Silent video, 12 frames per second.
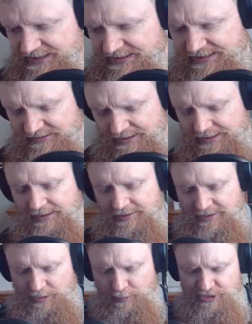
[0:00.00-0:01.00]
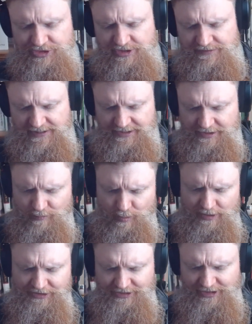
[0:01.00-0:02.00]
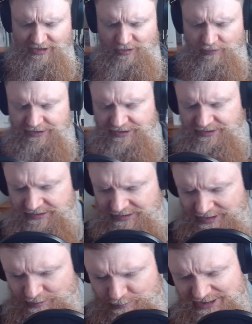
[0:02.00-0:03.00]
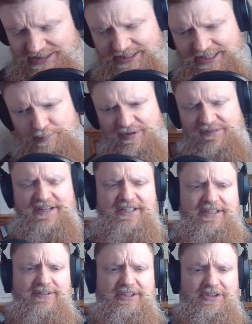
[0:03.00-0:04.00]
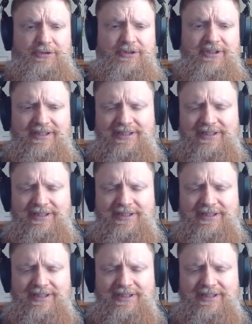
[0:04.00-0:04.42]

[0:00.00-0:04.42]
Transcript: it. I, I like what you said there. One, you know, the being an empathetic leader.